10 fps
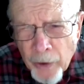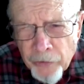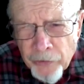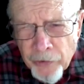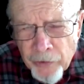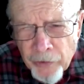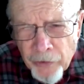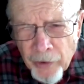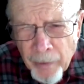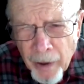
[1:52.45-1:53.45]

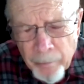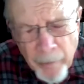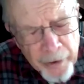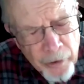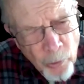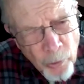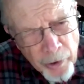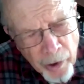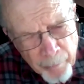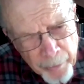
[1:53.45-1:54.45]
questions about my
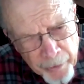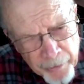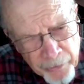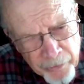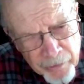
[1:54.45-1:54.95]
core competence.